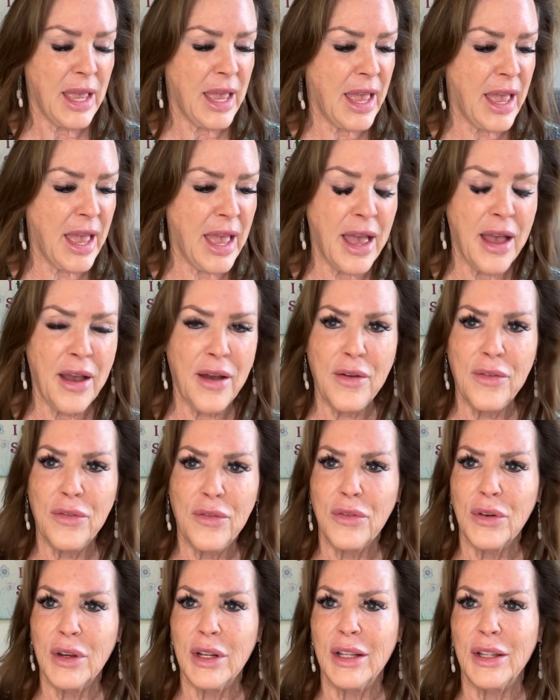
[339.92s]

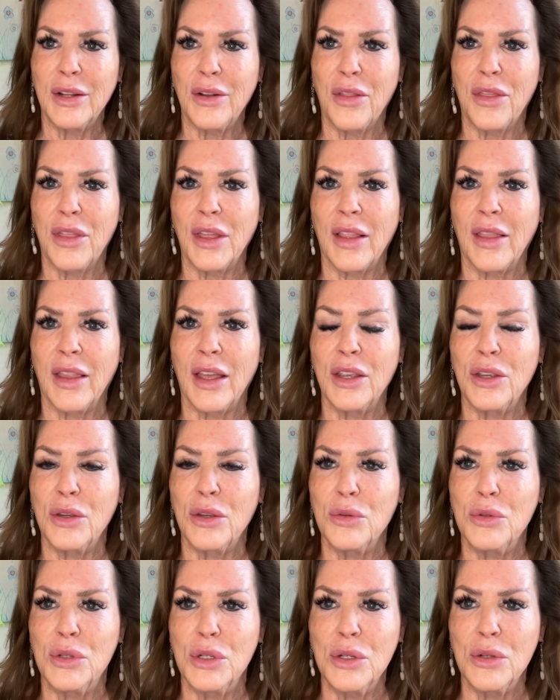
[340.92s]
every little thing that you
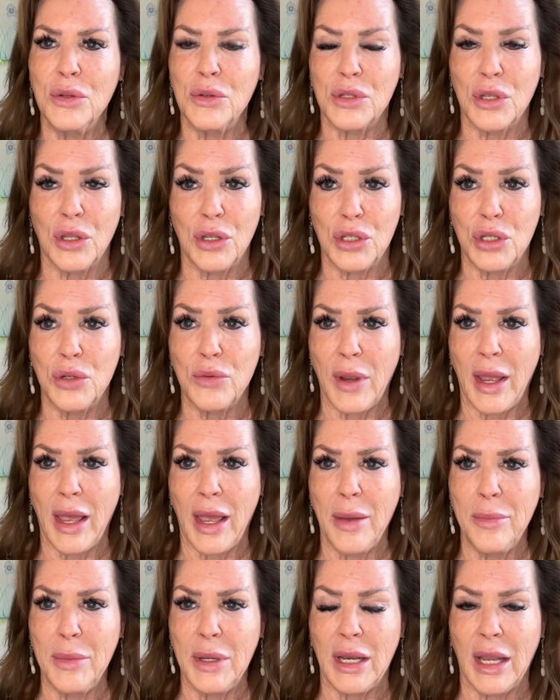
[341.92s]
do, so that you
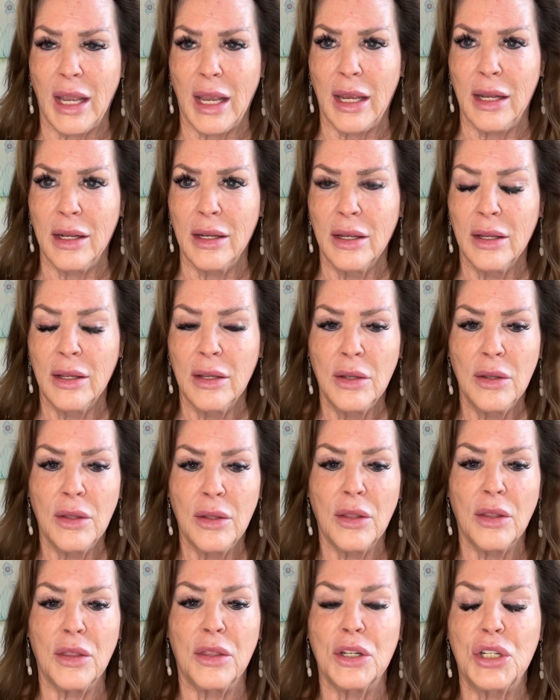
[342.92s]
emanate
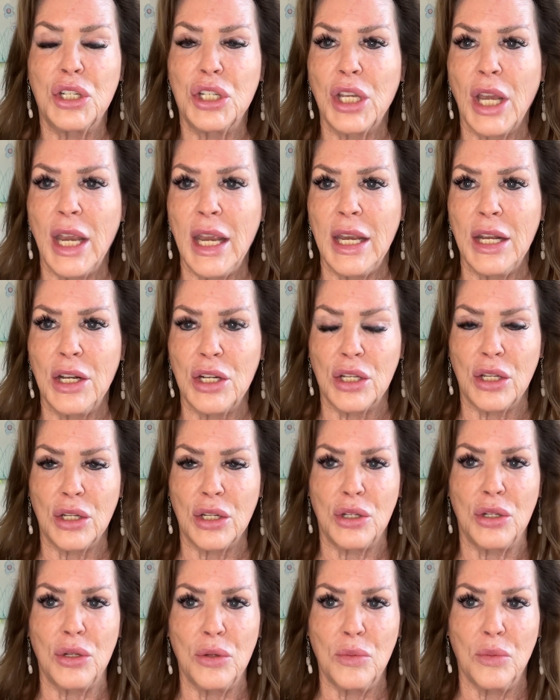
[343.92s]
the change
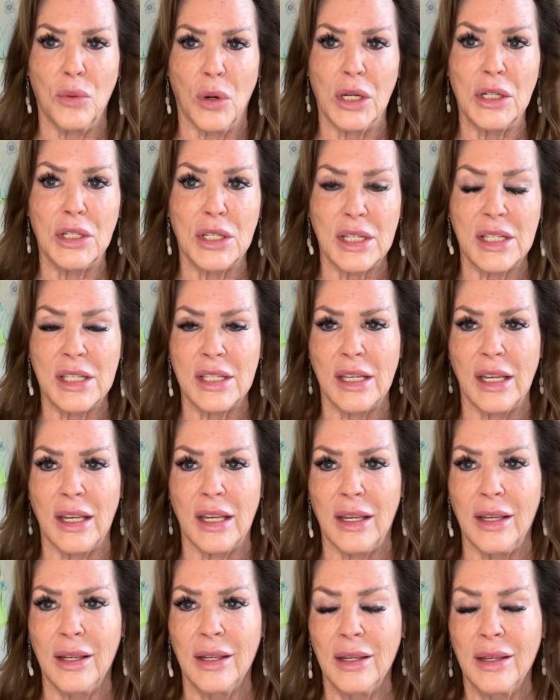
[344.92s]
that you want to
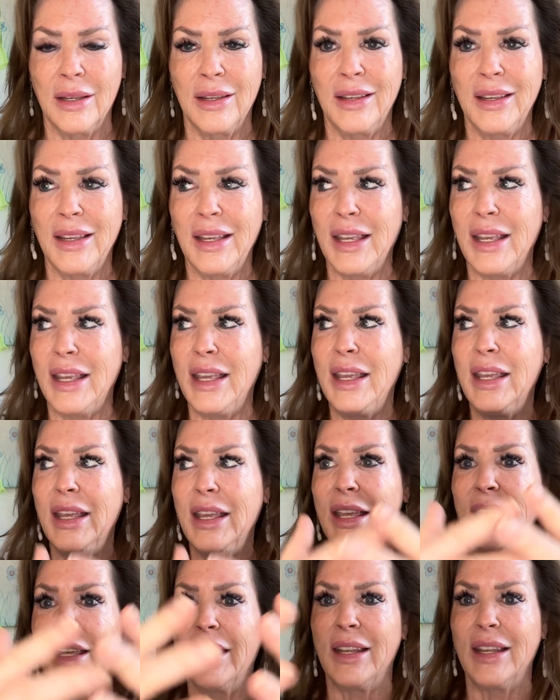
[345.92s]
see
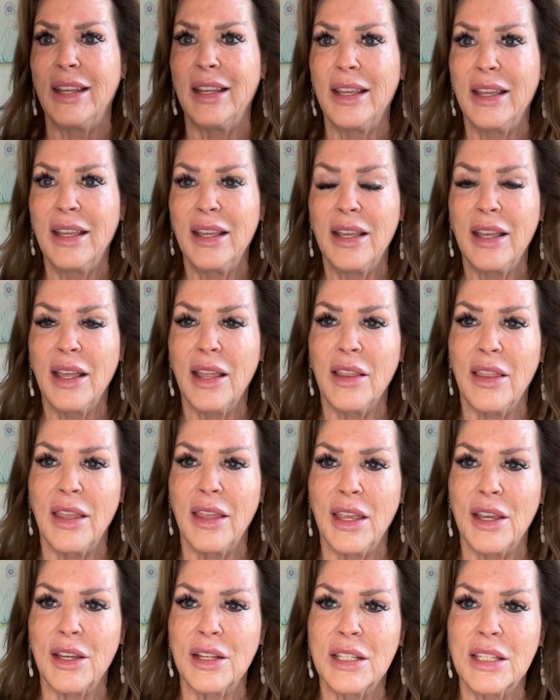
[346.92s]
in
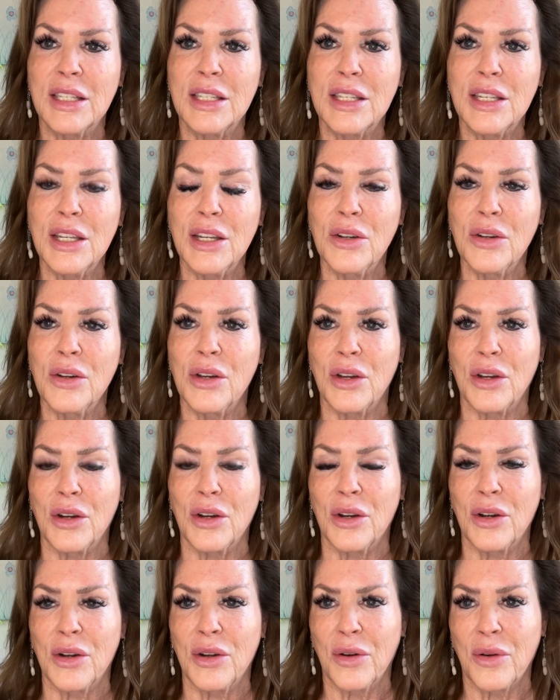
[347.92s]
the
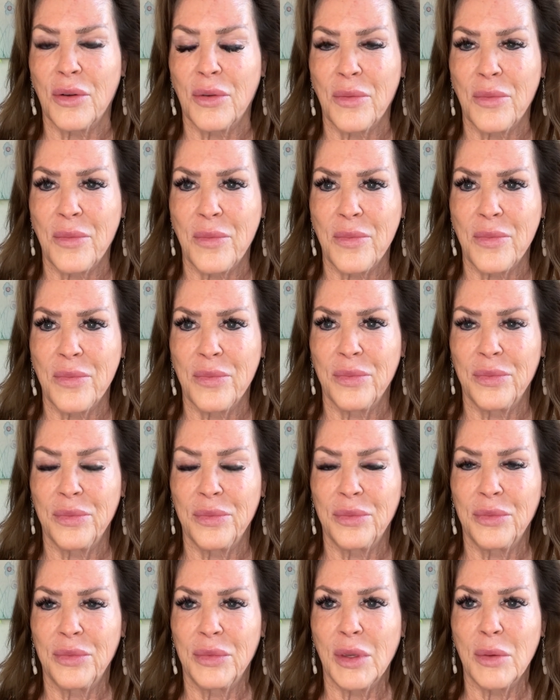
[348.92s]
exterior
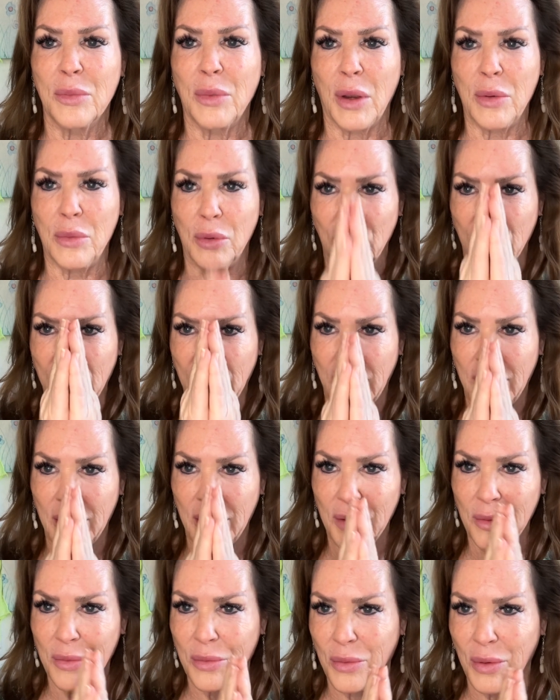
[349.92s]
by working
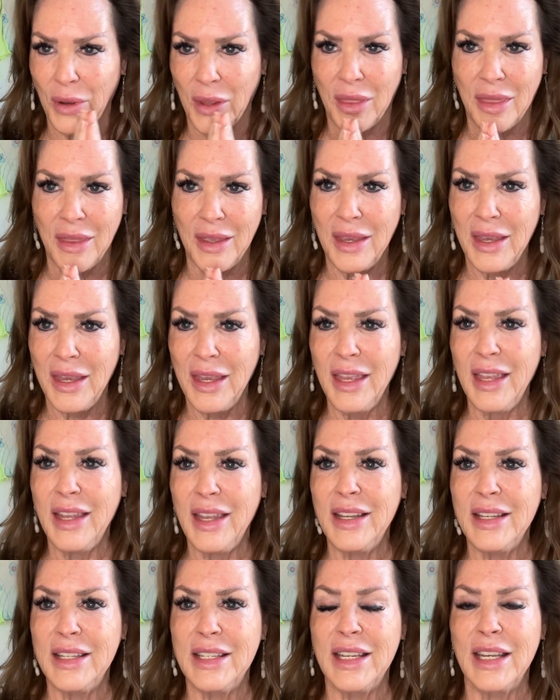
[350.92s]
with the
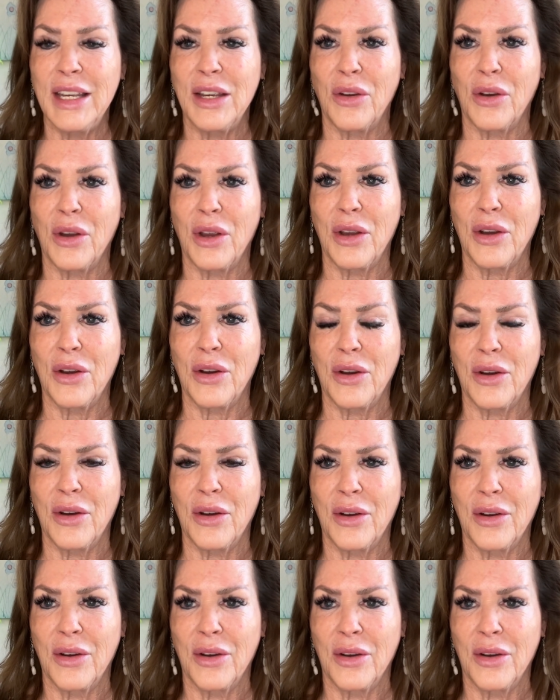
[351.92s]
interior.